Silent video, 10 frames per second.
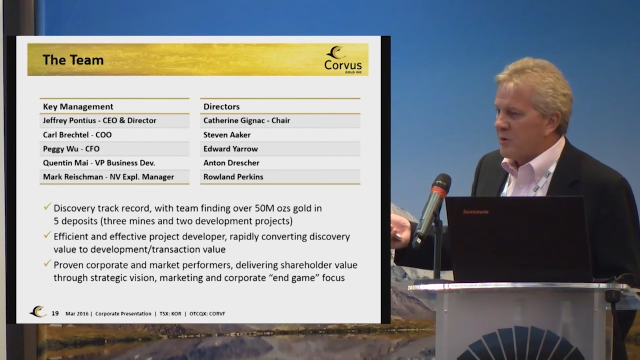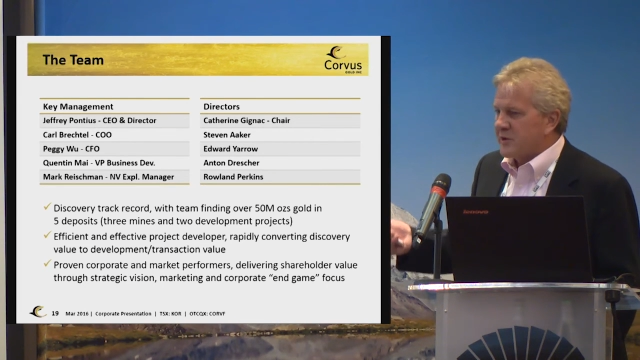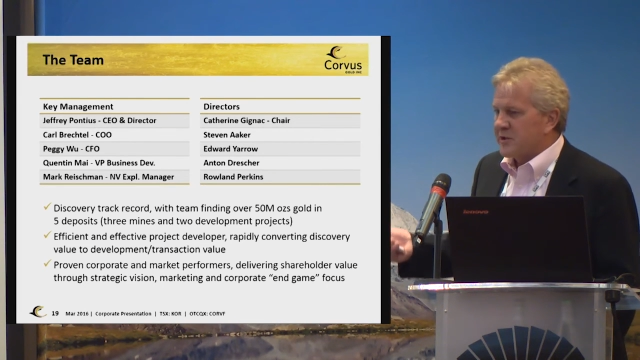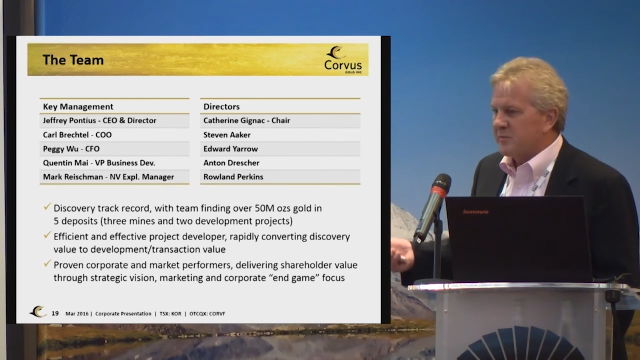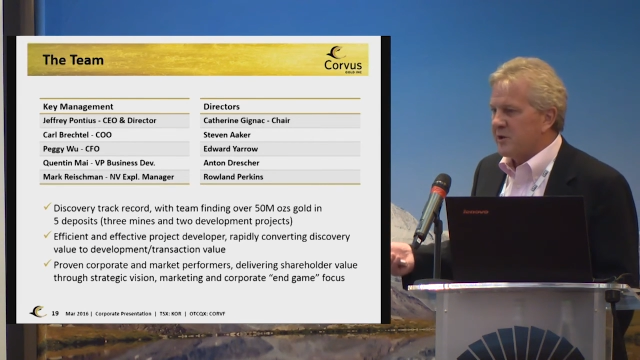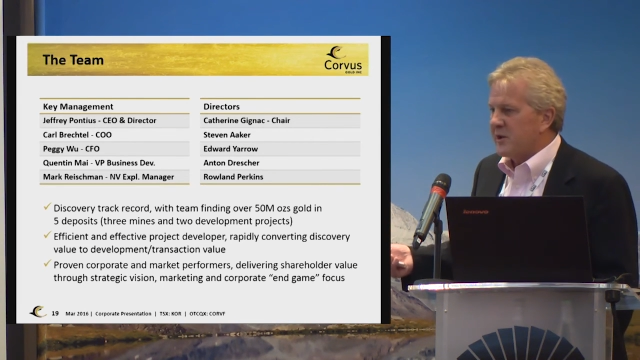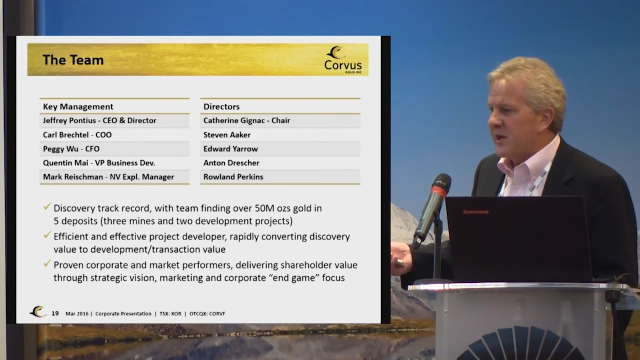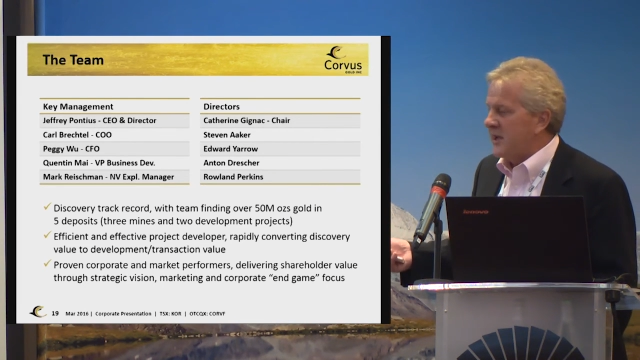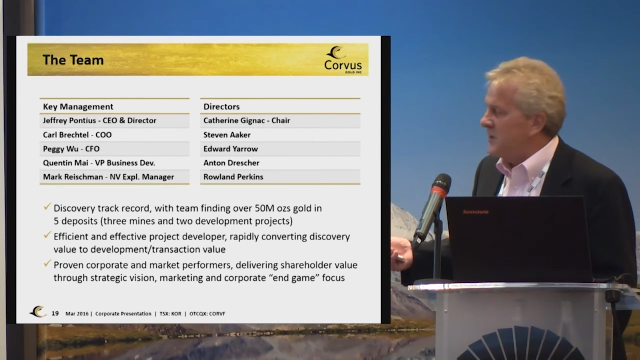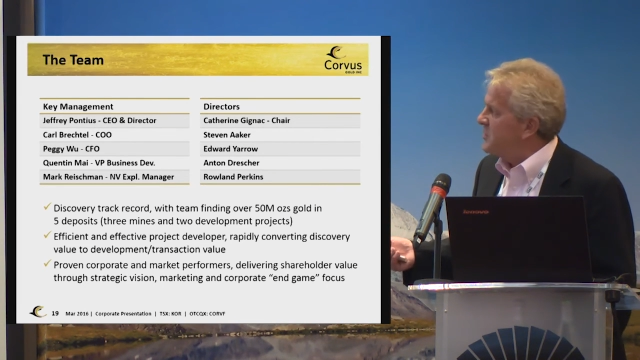with some good
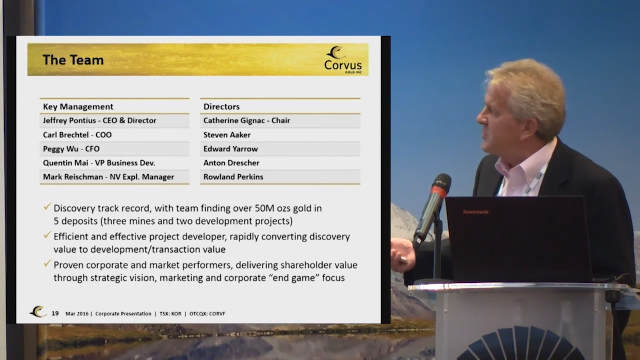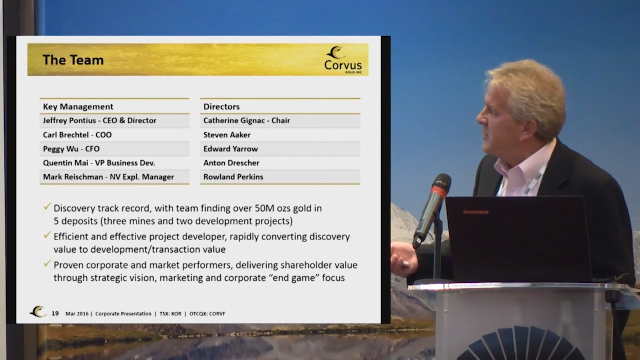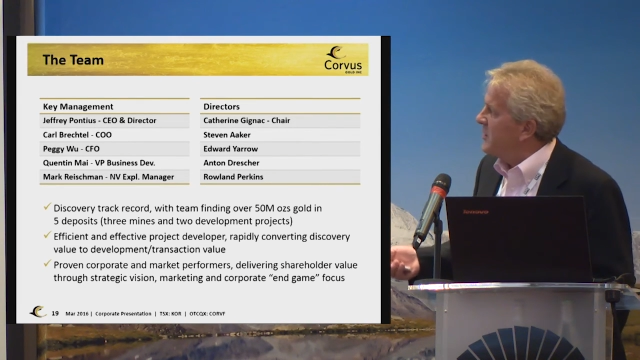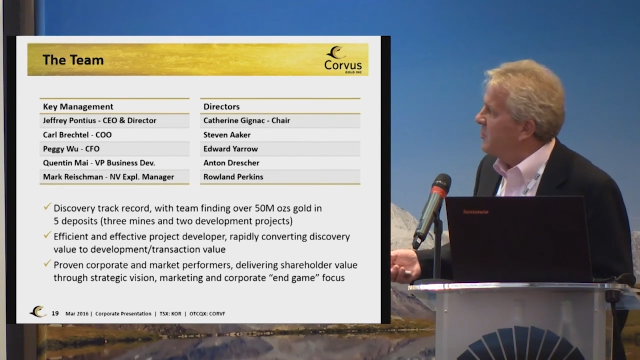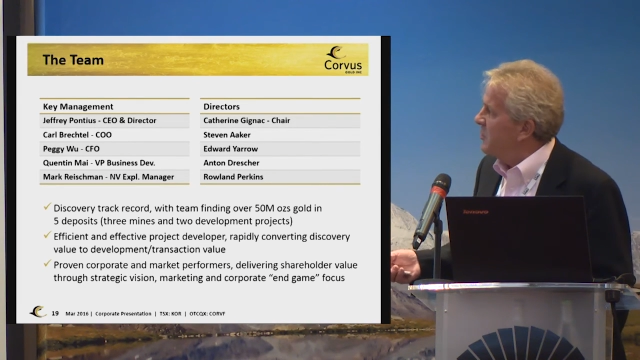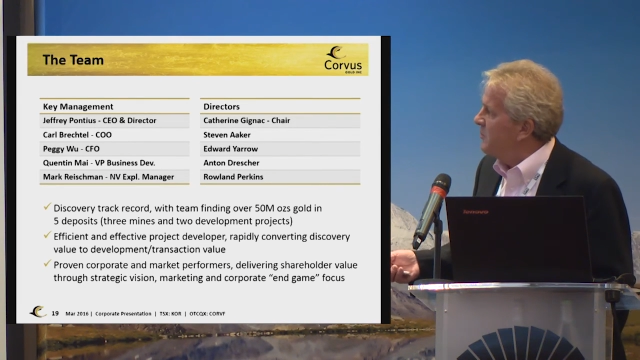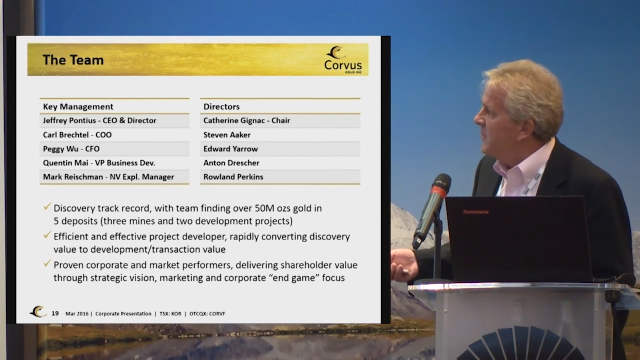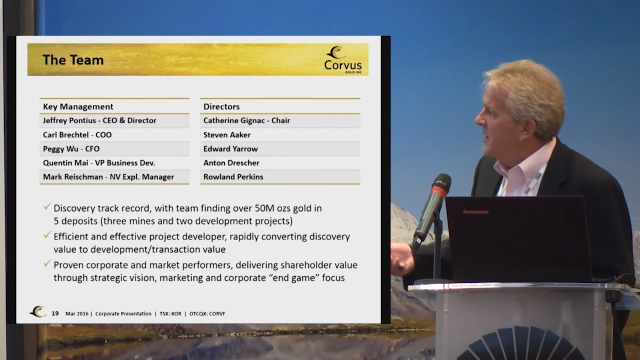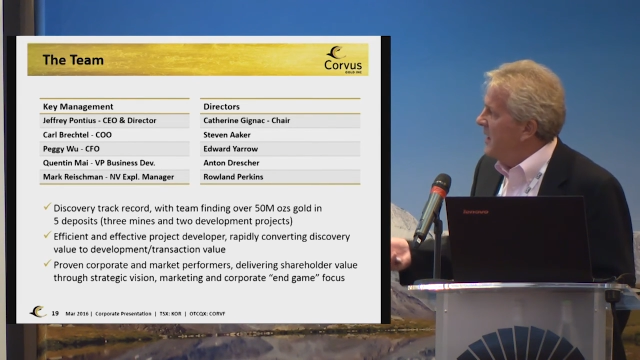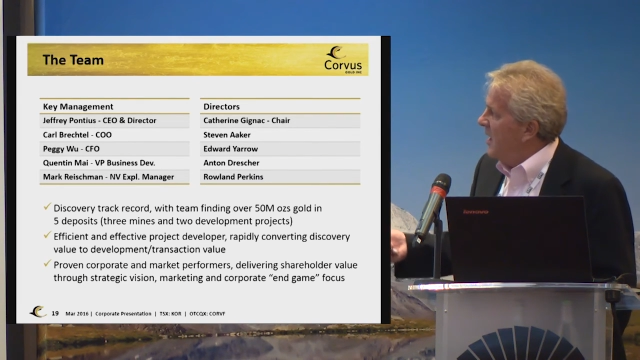industry
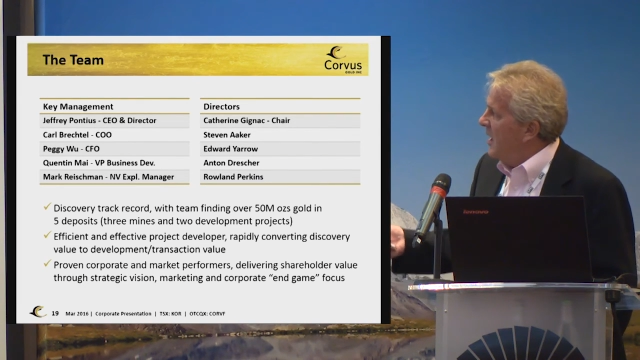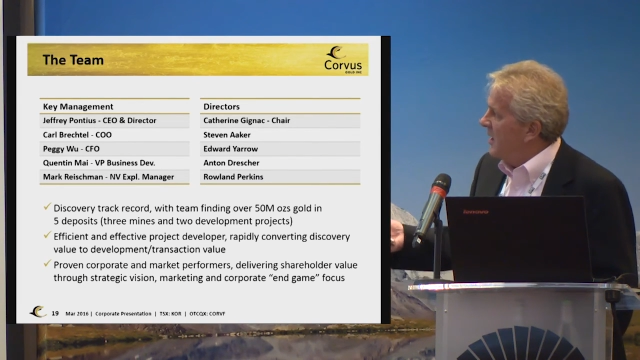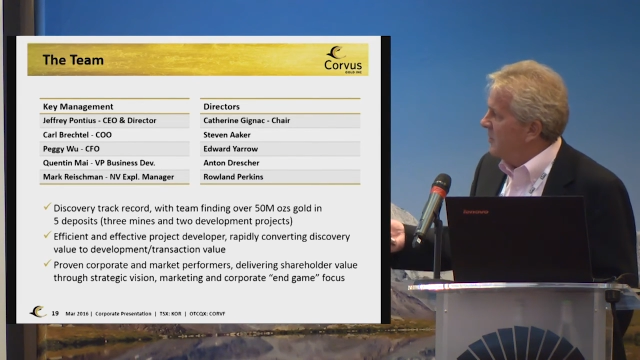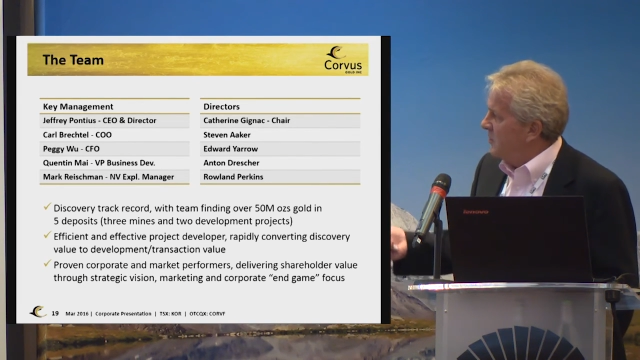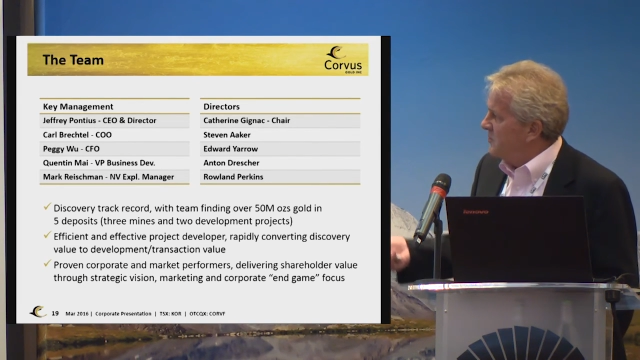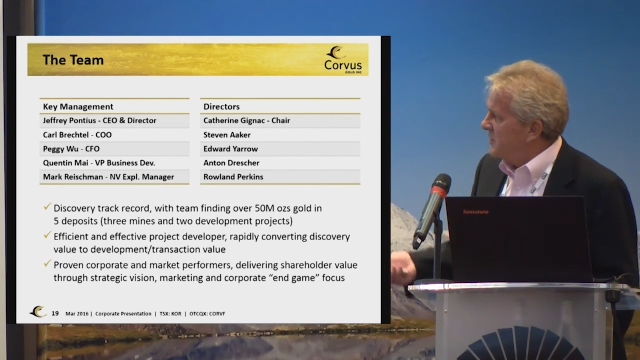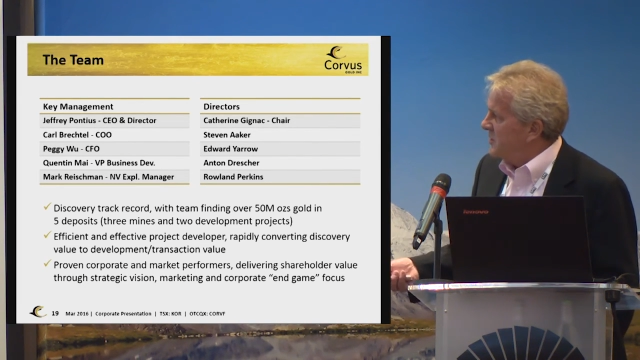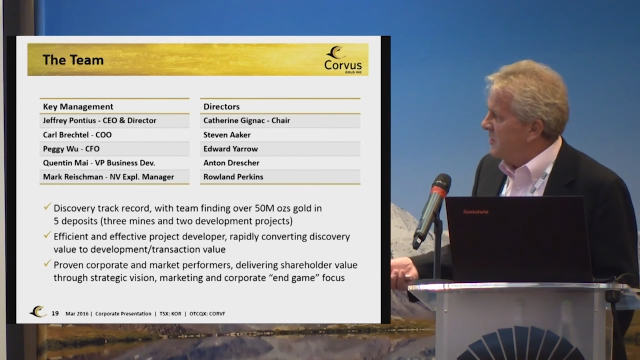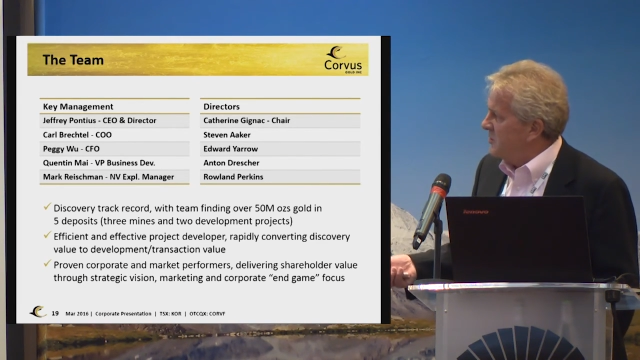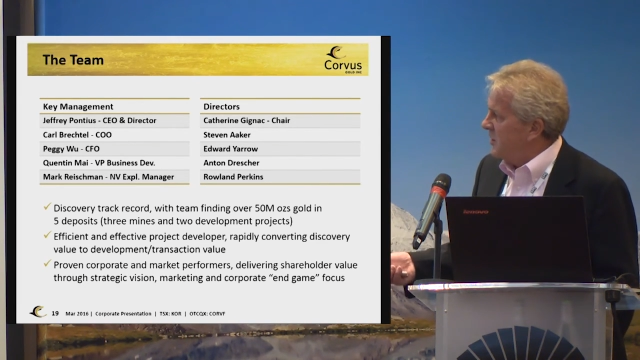groups
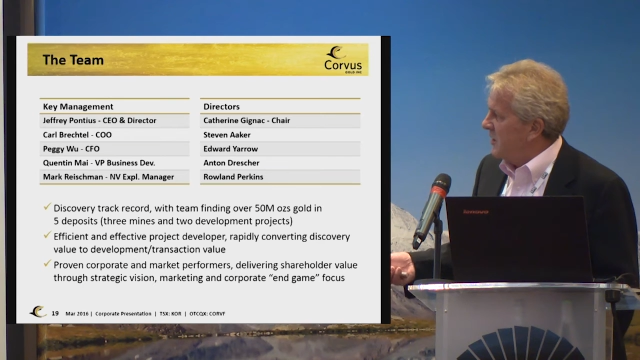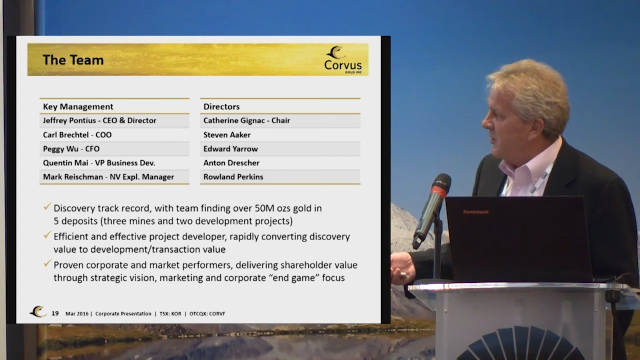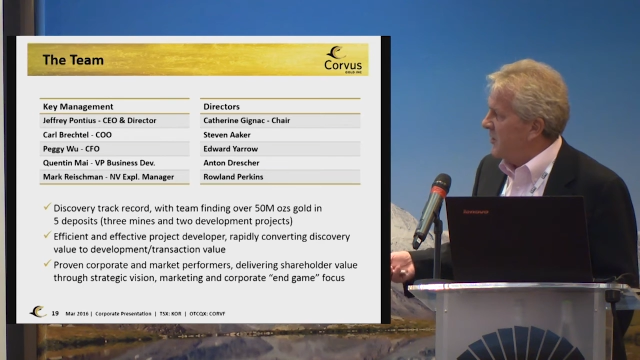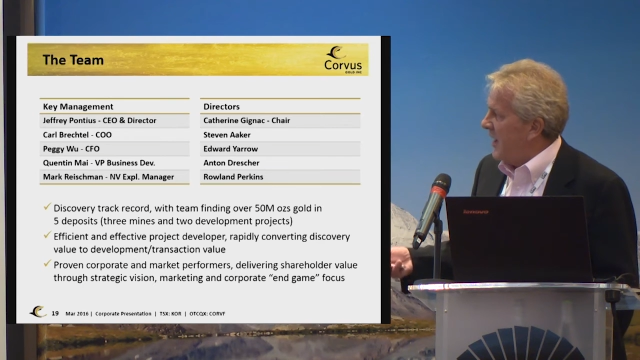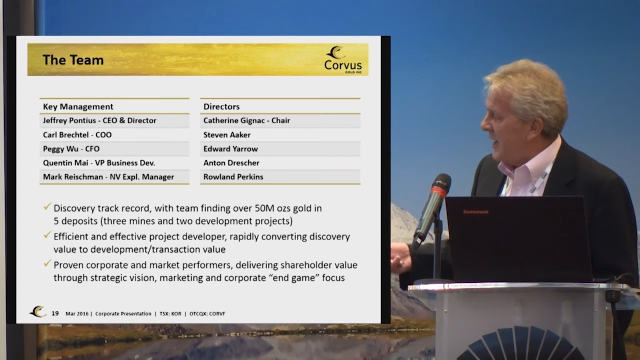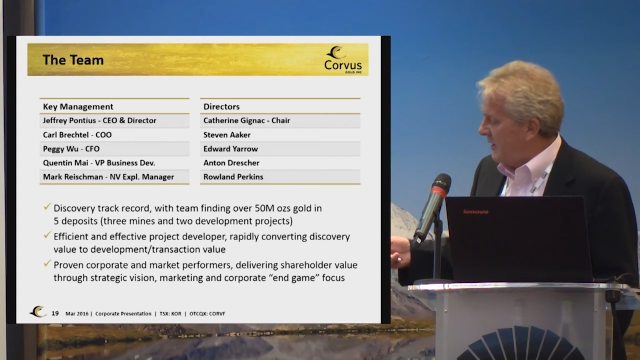associated with that.